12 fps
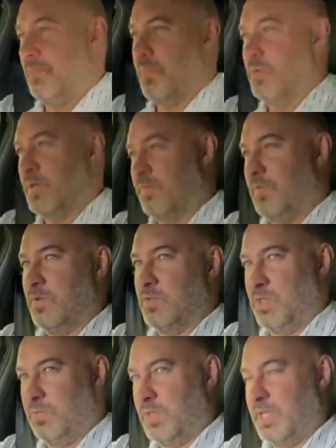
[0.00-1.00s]
point of view,
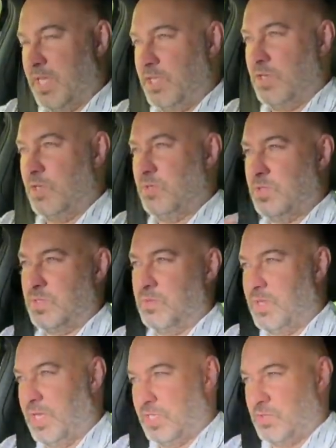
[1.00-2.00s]
she would get used to
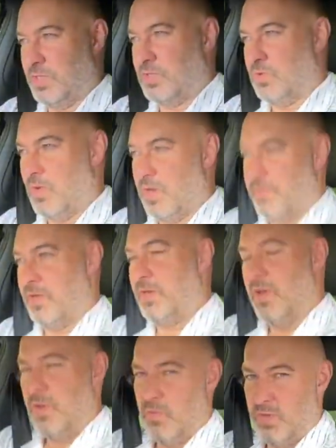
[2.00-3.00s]
electric driving,
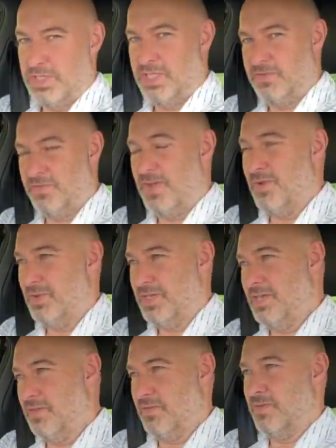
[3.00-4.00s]
which is very
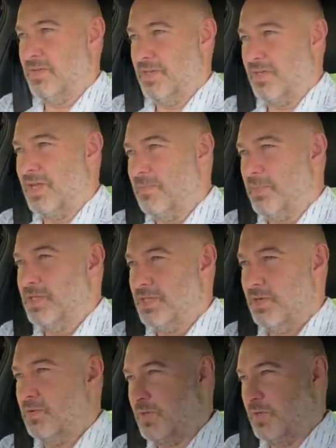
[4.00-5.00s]
different. Let me
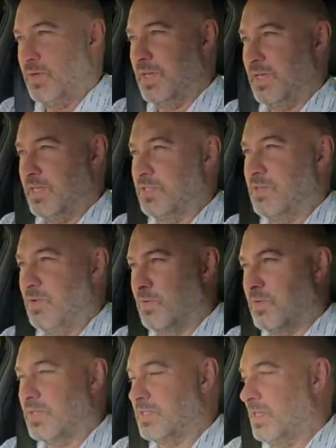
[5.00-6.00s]
tell you, it is
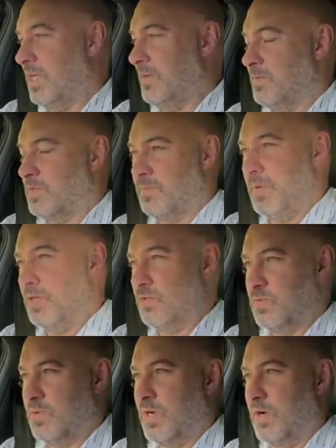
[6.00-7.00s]
not the same as a
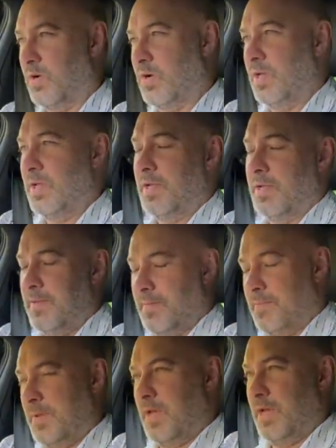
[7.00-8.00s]
petrol car.
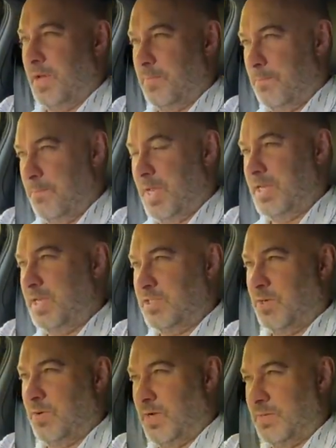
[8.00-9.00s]
Many
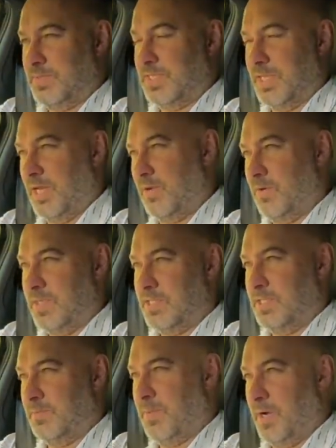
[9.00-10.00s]
times in that
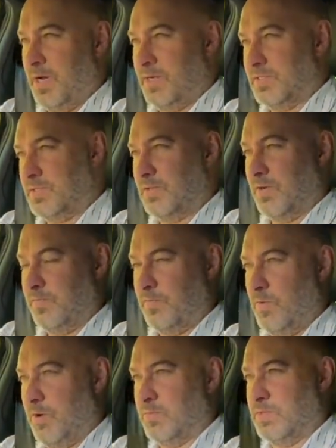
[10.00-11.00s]
ID Buzz, I thought I was